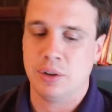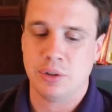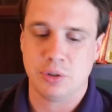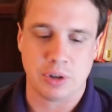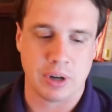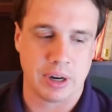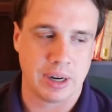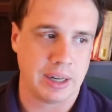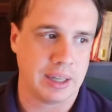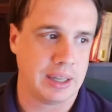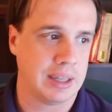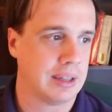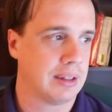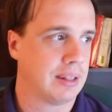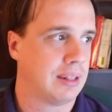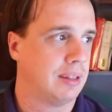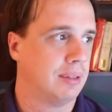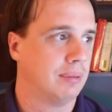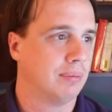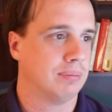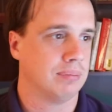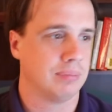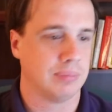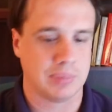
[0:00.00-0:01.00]
trying to get
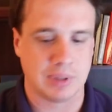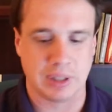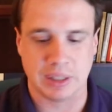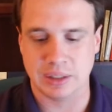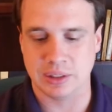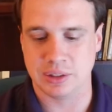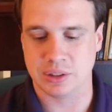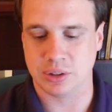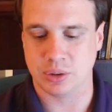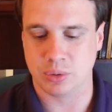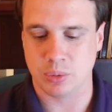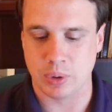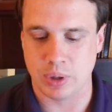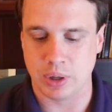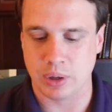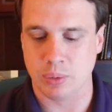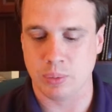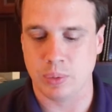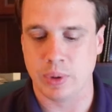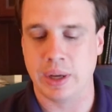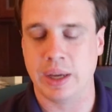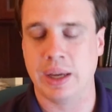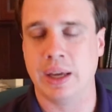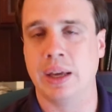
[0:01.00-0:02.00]
things squared
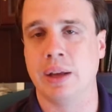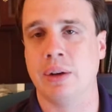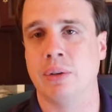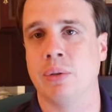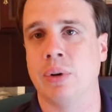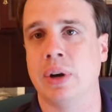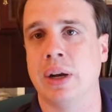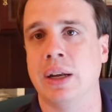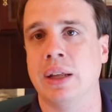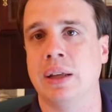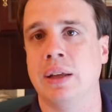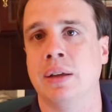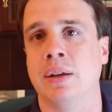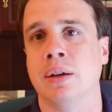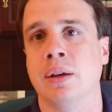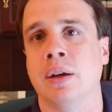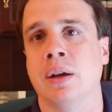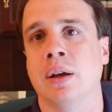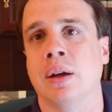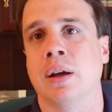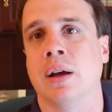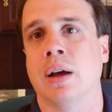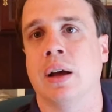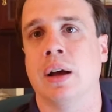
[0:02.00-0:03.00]
away and ready
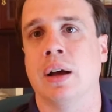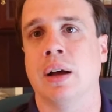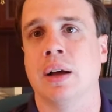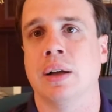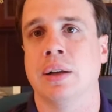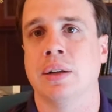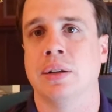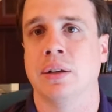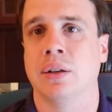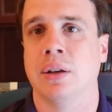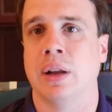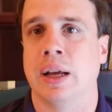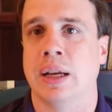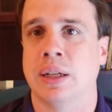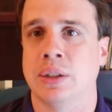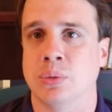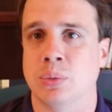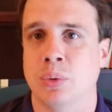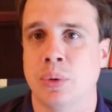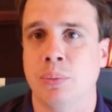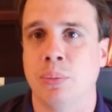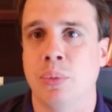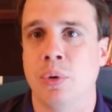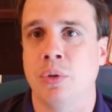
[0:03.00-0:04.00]

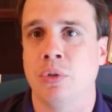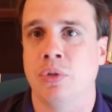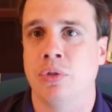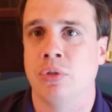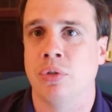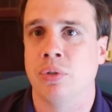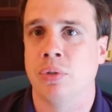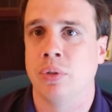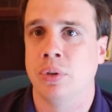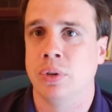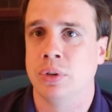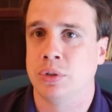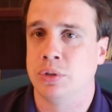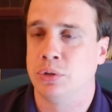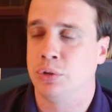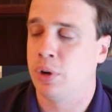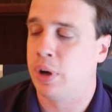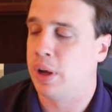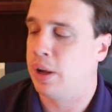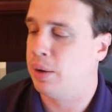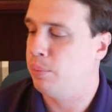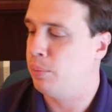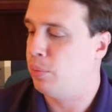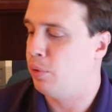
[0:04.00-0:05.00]
as we
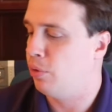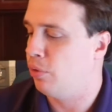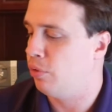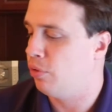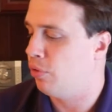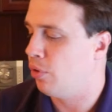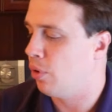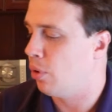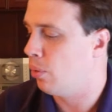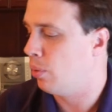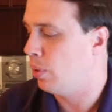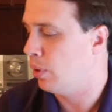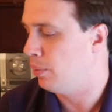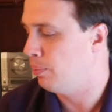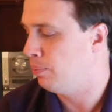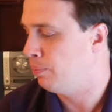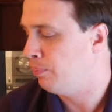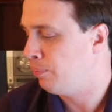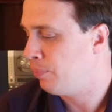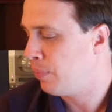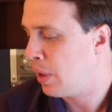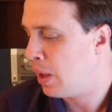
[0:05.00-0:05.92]
try and move forward.